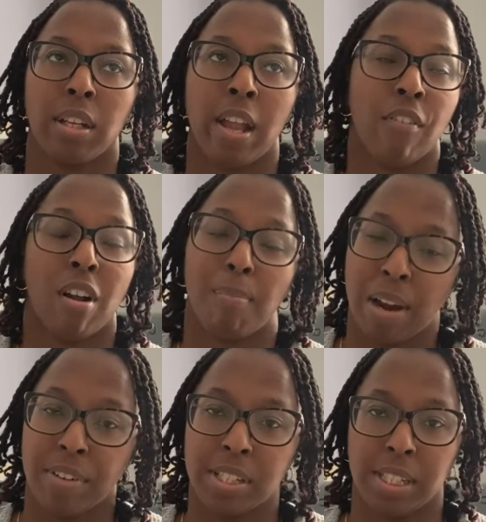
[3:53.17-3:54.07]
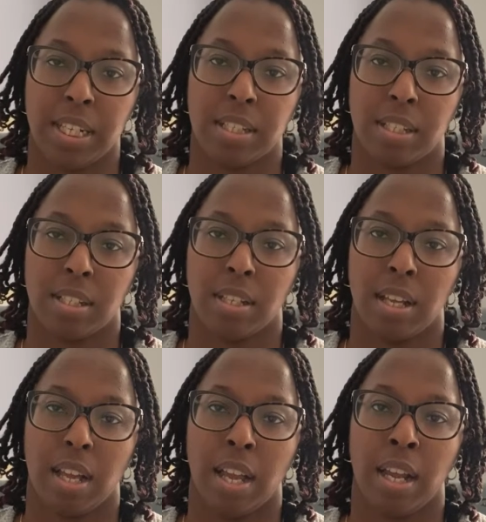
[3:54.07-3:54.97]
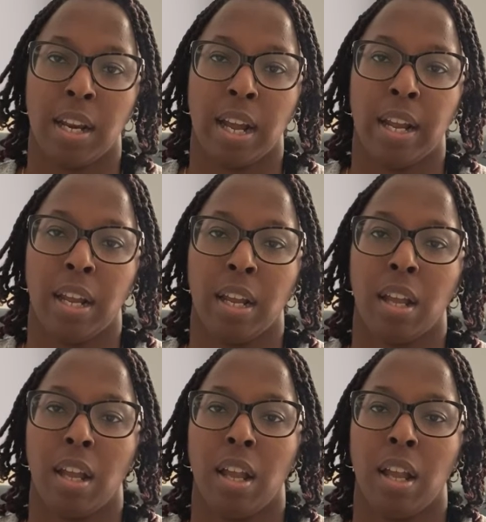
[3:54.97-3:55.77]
have all of my receipts and I